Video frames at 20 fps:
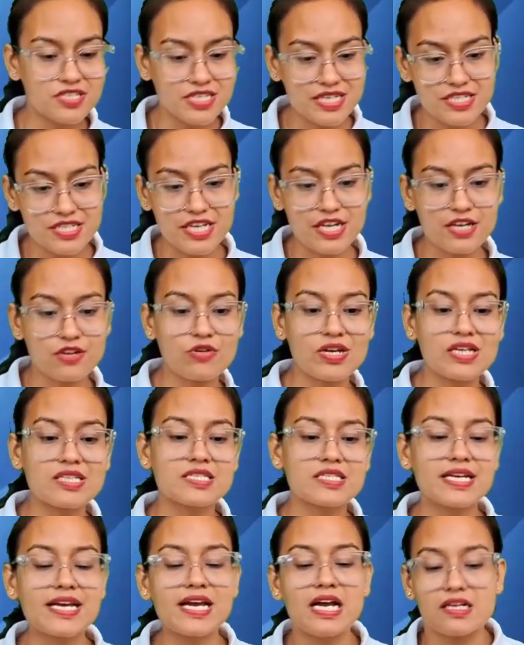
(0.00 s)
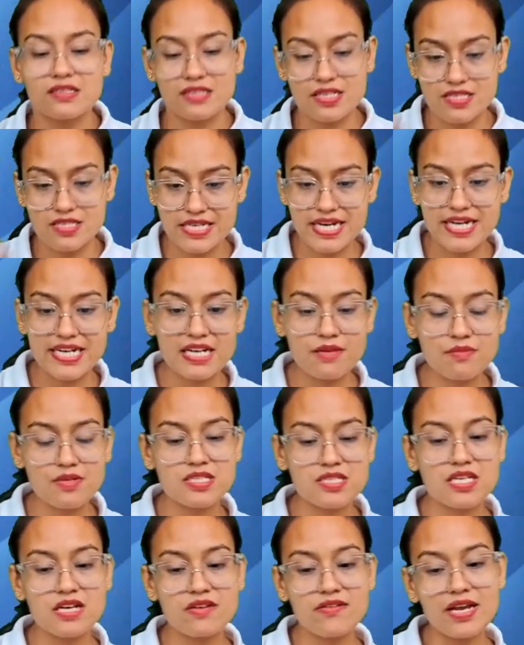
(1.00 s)
Here you can see the state name is
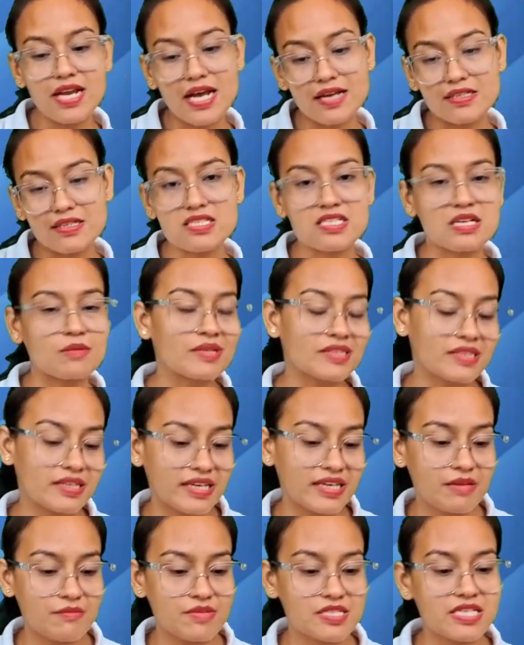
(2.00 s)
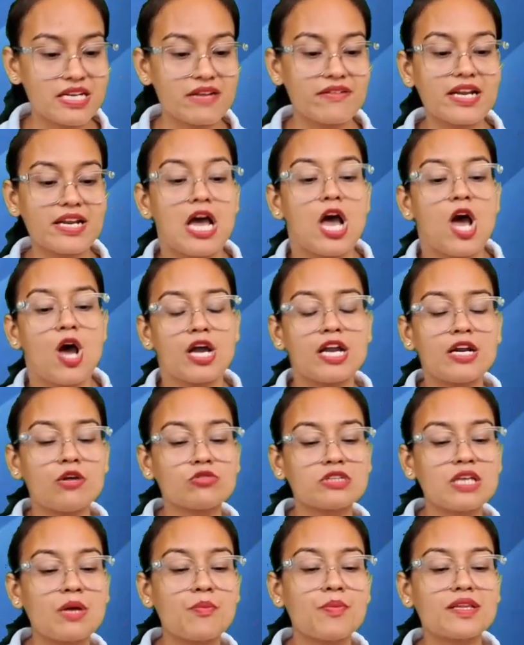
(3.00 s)
given and the samiti name is given. In Uttar
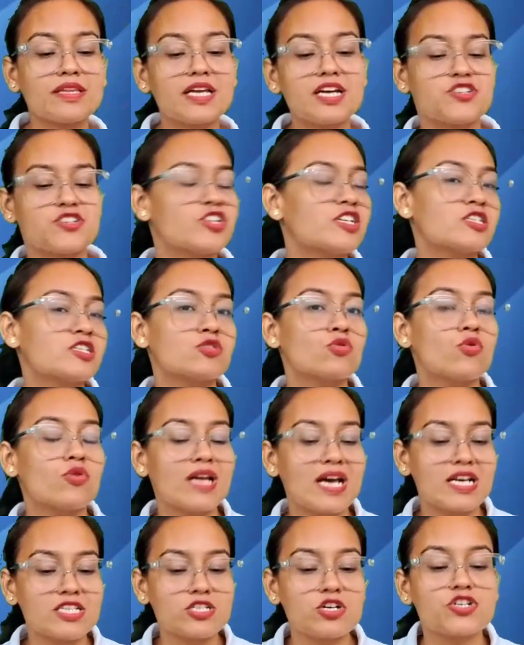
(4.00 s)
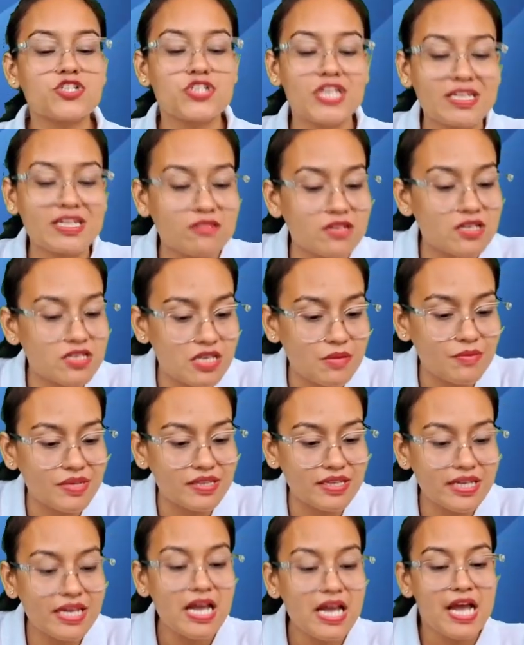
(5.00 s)
Pradesh, it is known as your Kshetra Samiti.
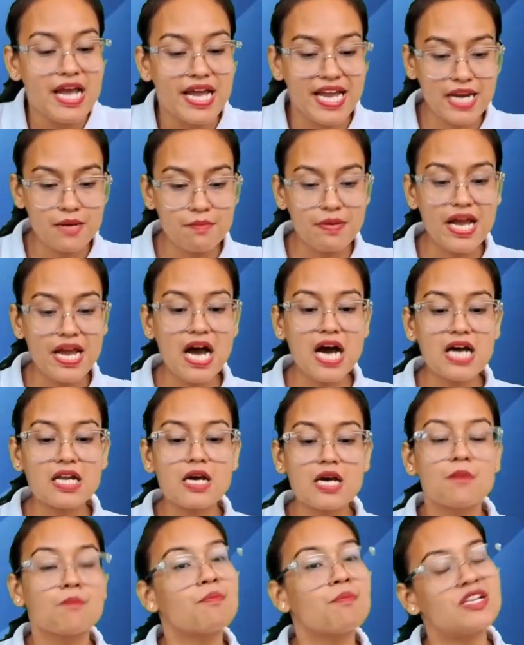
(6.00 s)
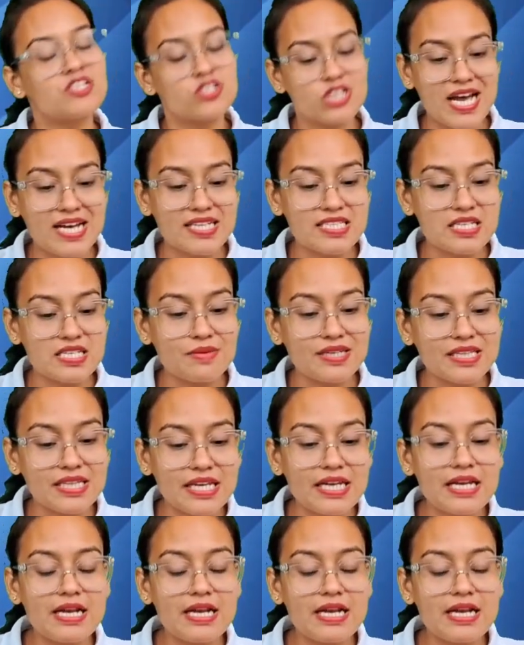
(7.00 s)
In Bihar, Panchayat Samiti.